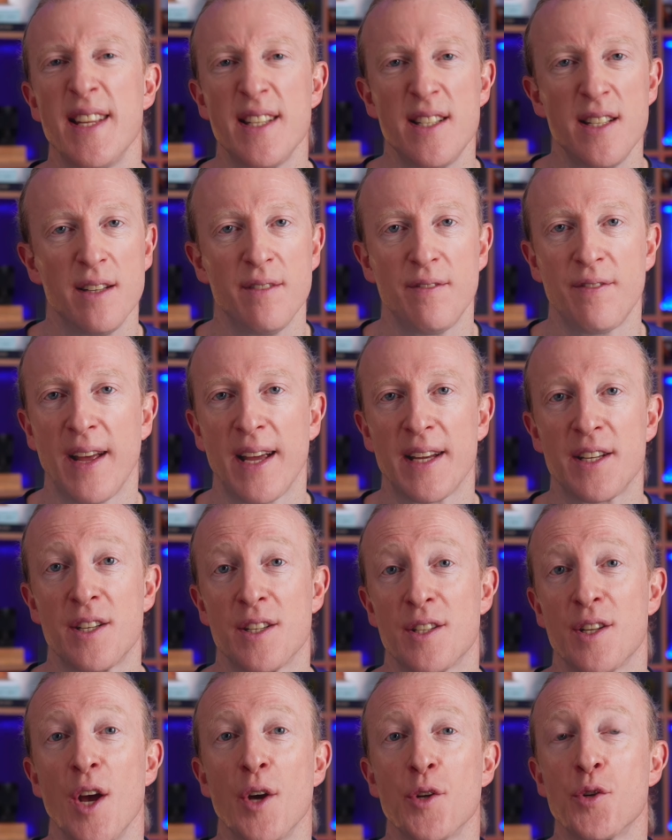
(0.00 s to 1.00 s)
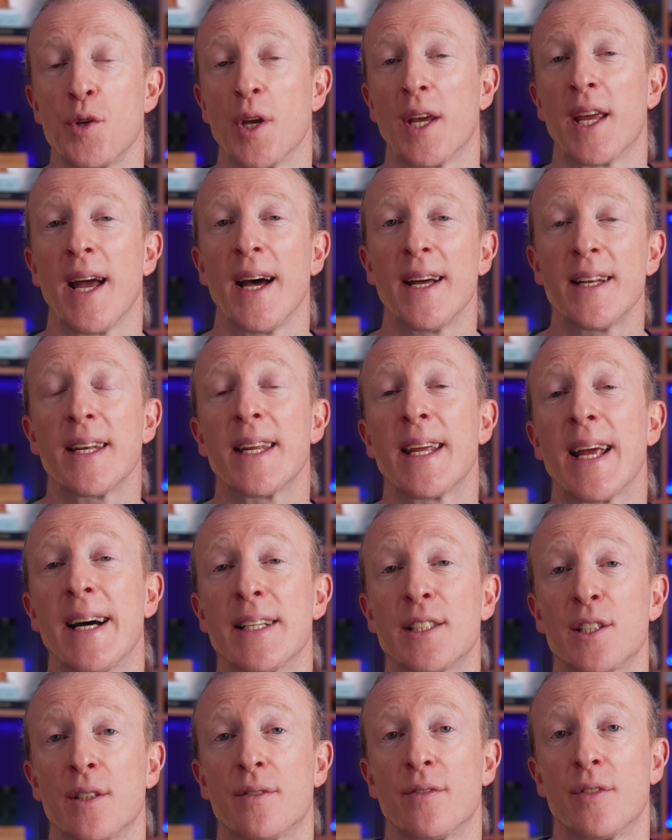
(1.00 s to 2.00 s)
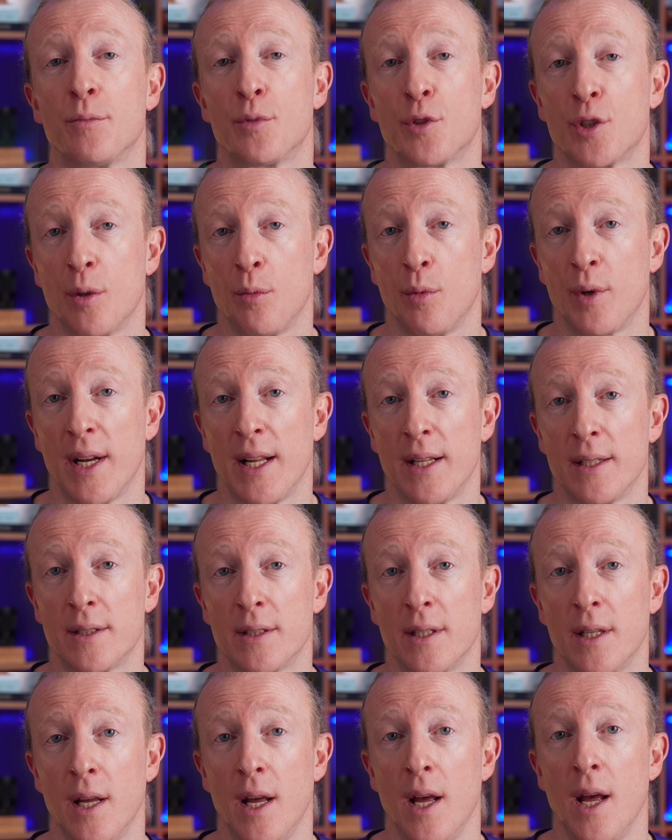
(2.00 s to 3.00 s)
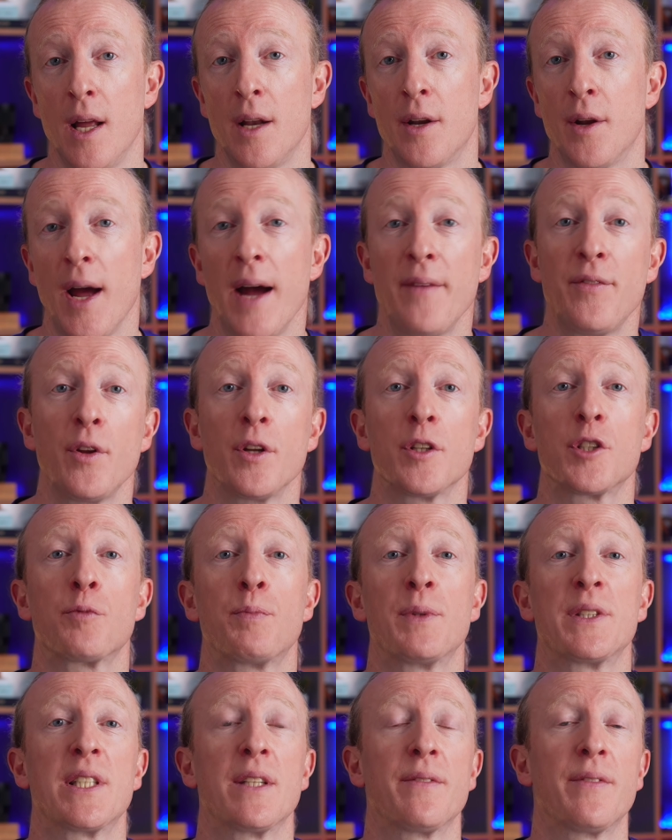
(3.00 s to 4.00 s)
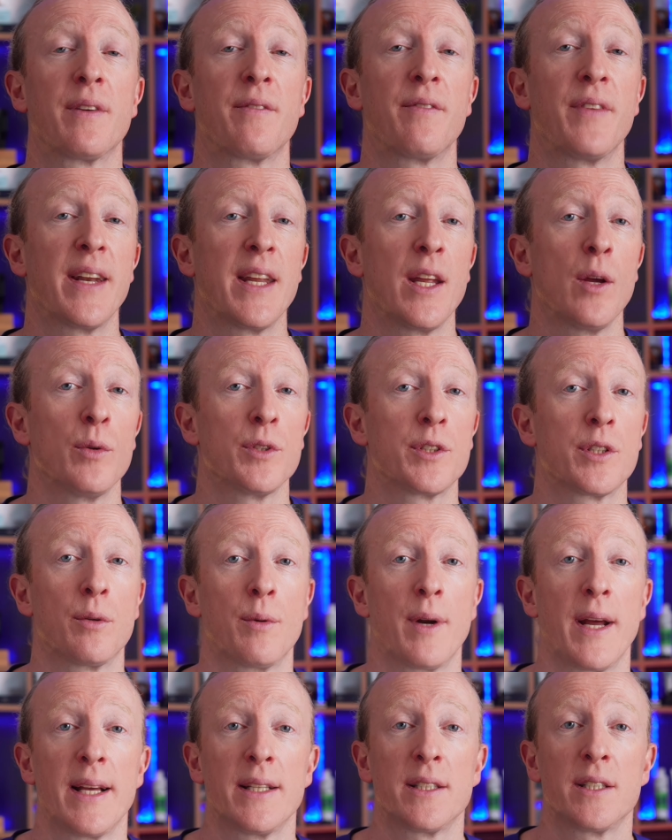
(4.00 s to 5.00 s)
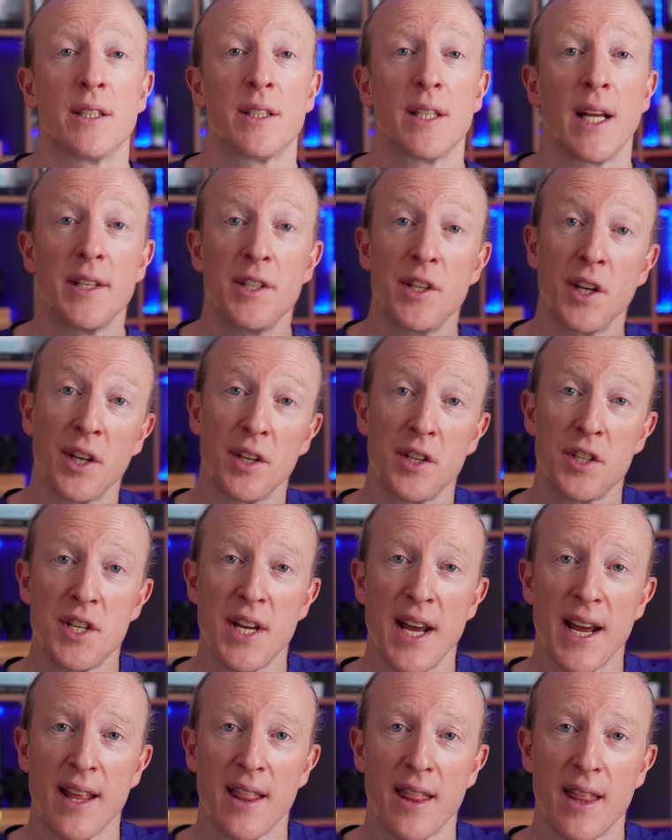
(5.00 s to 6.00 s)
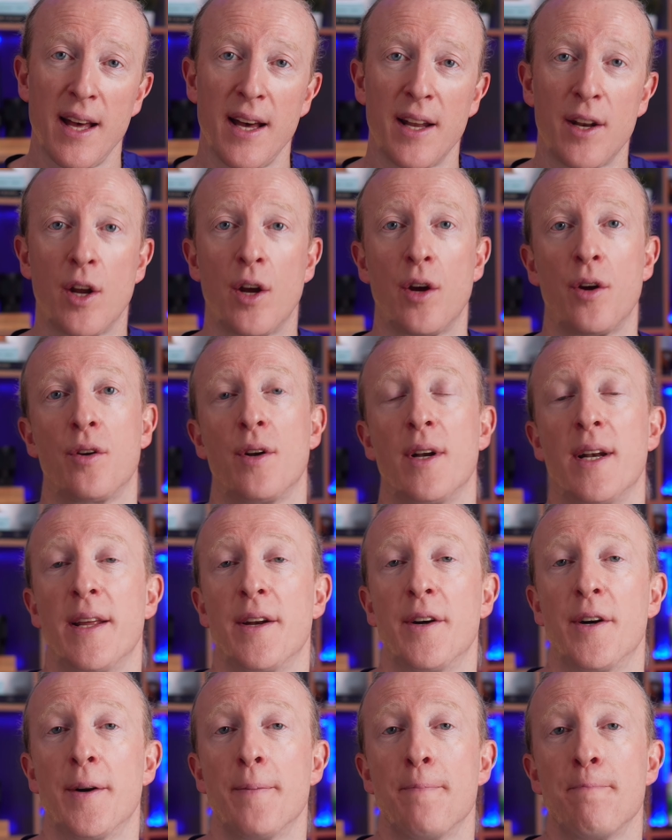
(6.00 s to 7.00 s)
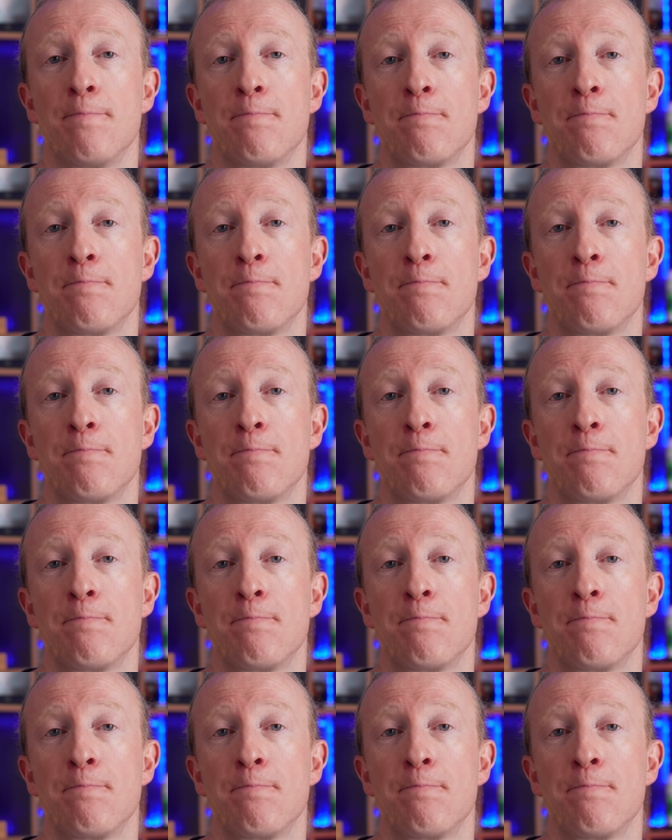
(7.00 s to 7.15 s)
isn't infectious, so you can't catch it from someone else. Now, I've done a specific video on psoriasis, and you can check that out later.